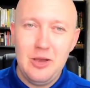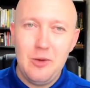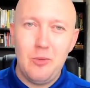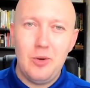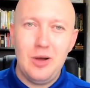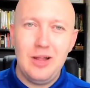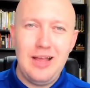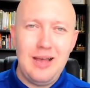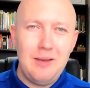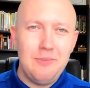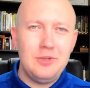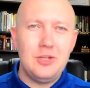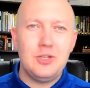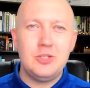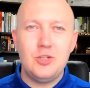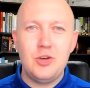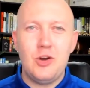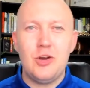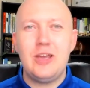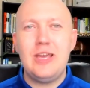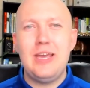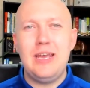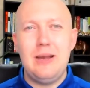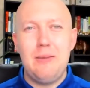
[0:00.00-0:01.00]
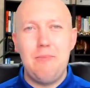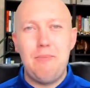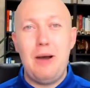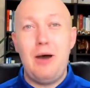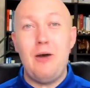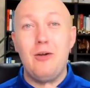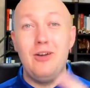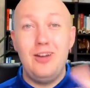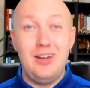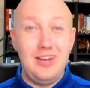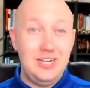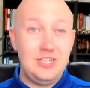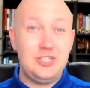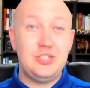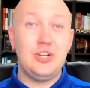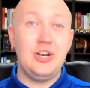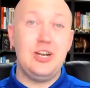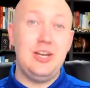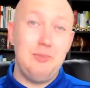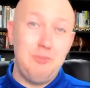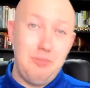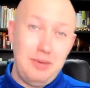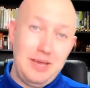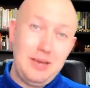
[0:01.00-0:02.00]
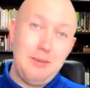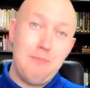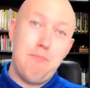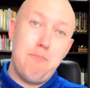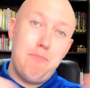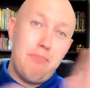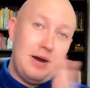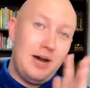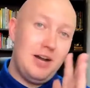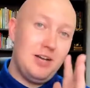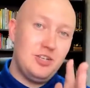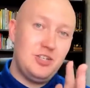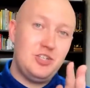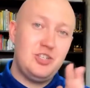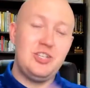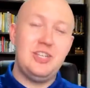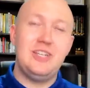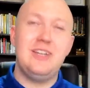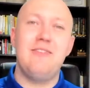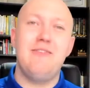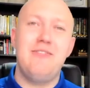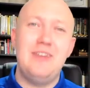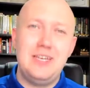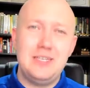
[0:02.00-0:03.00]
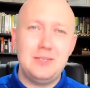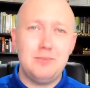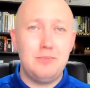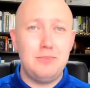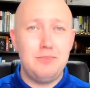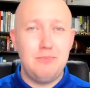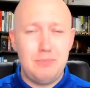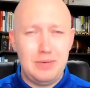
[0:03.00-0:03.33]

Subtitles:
Well, I'm not talking about literally being punched in the face,